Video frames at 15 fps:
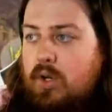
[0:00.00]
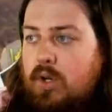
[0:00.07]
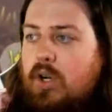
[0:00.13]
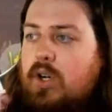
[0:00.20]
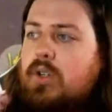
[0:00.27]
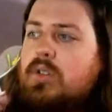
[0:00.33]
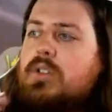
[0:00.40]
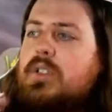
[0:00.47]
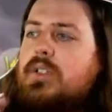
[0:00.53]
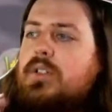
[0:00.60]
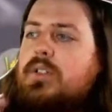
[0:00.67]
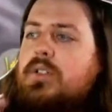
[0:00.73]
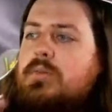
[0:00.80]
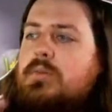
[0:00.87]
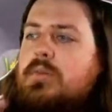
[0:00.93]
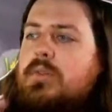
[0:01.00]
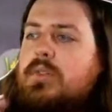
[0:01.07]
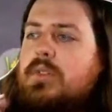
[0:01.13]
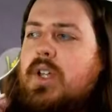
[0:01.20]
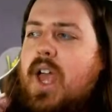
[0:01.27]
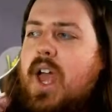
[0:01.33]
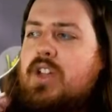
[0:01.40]
Oh, and here's some
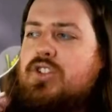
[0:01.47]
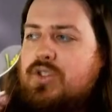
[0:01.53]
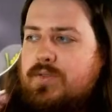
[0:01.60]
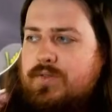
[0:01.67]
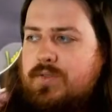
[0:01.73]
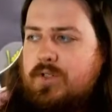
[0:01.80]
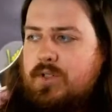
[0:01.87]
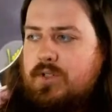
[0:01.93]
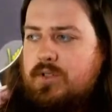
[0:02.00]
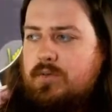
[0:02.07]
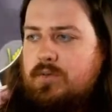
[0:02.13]
Castrofern.